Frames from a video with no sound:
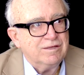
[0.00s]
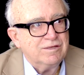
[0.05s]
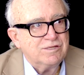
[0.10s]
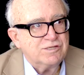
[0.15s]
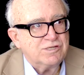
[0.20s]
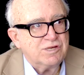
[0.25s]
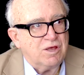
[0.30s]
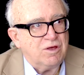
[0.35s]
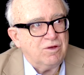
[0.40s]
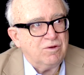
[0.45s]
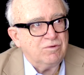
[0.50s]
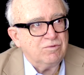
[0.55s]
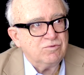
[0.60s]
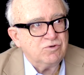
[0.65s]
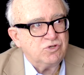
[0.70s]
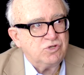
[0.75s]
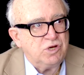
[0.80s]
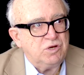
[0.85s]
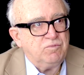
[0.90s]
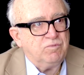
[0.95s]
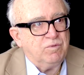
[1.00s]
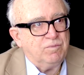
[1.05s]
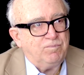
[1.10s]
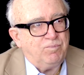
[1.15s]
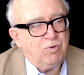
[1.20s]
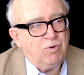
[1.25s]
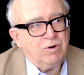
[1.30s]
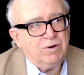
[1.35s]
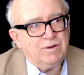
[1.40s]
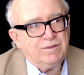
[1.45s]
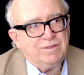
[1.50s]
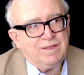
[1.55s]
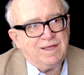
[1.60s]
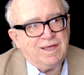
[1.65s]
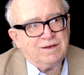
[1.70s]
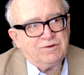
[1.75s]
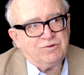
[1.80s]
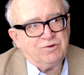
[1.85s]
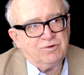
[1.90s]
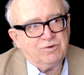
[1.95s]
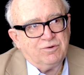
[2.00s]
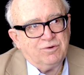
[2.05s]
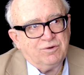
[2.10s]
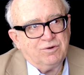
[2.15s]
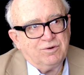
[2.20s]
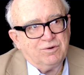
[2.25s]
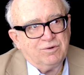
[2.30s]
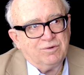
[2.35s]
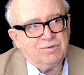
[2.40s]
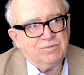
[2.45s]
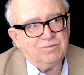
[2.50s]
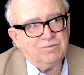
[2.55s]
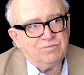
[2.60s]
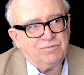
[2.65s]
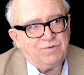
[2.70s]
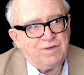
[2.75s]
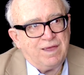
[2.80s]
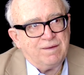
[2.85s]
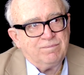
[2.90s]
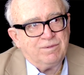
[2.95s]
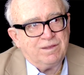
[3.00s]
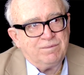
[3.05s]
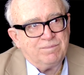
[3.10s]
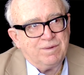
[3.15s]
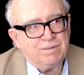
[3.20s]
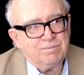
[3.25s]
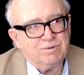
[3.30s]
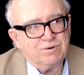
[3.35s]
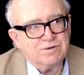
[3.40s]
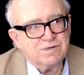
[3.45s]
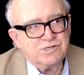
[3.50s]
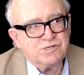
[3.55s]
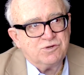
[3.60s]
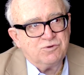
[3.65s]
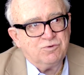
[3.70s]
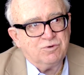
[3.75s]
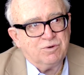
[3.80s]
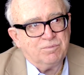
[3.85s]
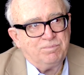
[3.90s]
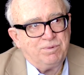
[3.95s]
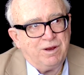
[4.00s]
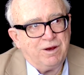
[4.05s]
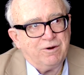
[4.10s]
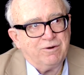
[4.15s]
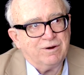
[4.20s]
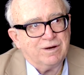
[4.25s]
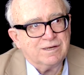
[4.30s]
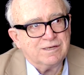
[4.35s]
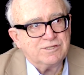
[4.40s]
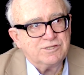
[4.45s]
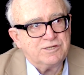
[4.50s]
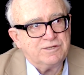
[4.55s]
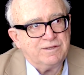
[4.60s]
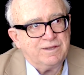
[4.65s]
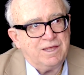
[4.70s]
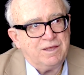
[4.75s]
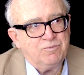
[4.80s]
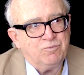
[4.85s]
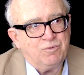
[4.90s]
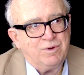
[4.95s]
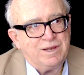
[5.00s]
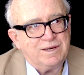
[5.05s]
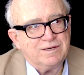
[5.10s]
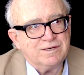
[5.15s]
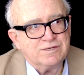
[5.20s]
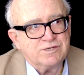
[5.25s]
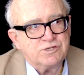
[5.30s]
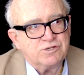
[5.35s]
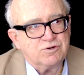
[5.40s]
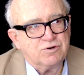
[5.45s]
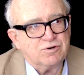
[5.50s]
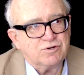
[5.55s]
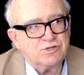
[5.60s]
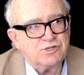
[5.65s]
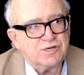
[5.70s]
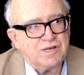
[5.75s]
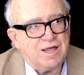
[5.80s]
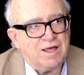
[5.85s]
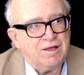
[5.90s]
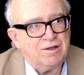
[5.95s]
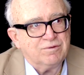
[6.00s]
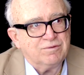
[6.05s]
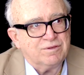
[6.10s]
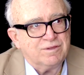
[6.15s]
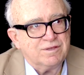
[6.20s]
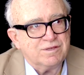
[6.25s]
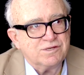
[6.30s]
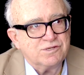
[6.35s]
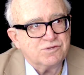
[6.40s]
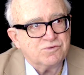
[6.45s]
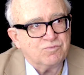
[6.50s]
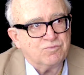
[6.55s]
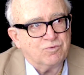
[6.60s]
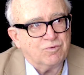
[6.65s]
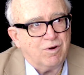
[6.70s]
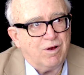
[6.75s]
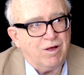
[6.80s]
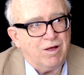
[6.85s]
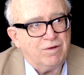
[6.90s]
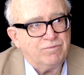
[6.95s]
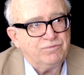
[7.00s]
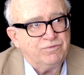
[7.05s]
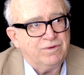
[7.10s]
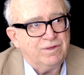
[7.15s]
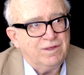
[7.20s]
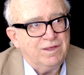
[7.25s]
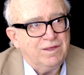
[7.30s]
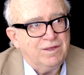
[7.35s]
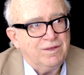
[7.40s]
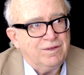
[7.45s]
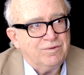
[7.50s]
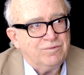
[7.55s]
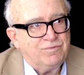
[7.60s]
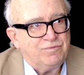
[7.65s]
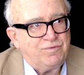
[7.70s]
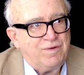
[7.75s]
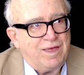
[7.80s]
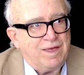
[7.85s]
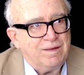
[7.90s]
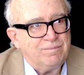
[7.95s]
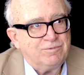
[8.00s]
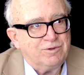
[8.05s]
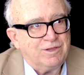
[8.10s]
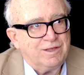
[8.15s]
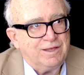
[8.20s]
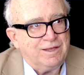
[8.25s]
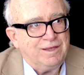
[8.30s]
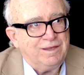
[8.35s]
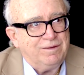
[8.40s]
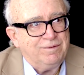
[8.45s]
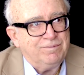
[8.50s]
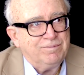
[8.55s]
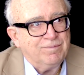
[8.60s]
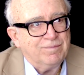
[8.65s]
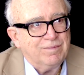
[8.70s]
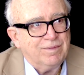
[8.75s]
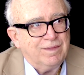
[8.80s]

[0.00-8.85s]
So she reported that to her family members, to her parents, and they went and searched out this Roff family.